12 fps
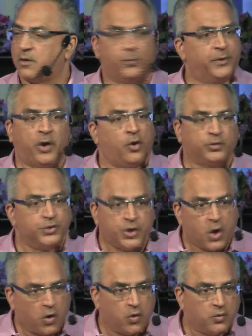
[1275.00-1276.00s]
we all
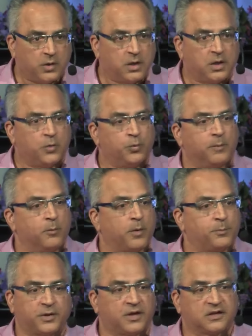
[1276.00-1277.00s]
know we're more
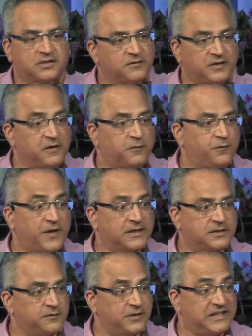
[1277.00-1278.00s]
productive and
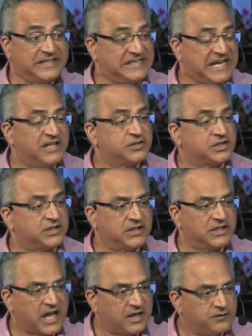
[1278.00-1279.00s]
effective and engaged in
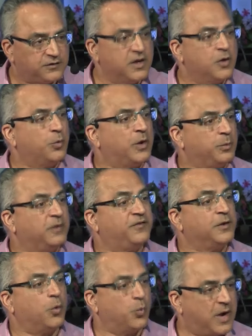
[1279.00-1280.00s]
life when we
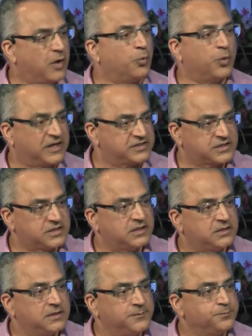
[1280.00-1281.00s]
feel well
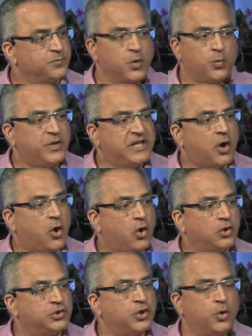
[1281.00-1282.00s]
rested. We
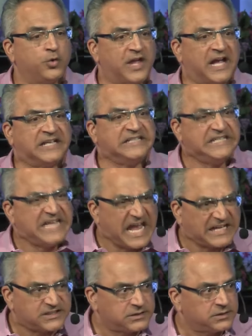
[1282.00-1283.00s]
all know that.
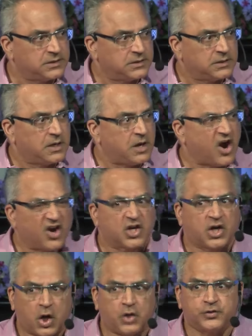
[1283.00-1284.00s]
Yet, our
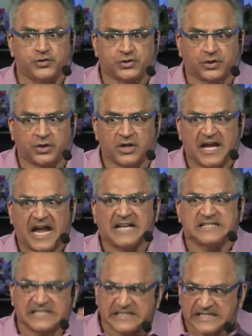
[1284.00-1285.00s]
culture has
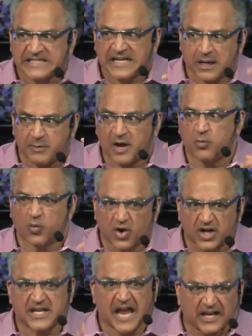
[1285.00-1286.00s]
this thing about
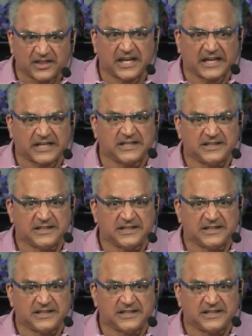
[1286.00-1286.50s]
work ethic